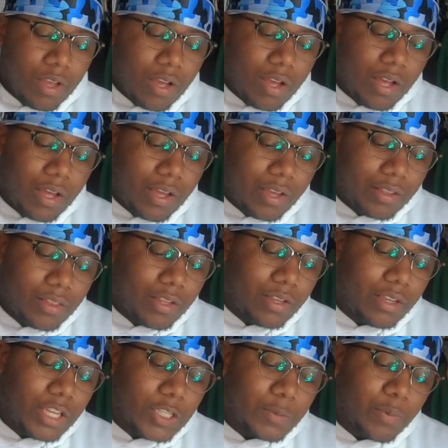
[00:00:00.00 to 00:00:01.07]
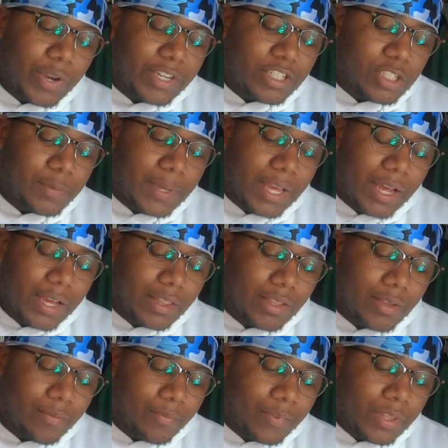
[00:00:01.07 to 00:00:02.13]
the inspirations behind
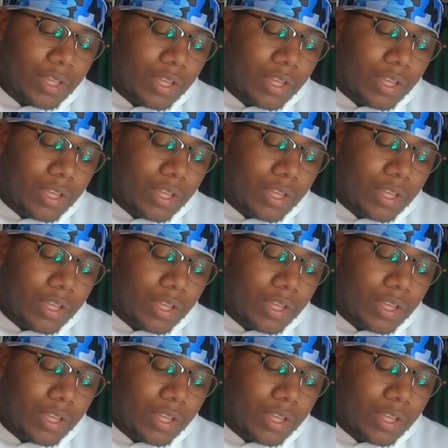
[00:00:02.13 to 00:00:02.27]
them.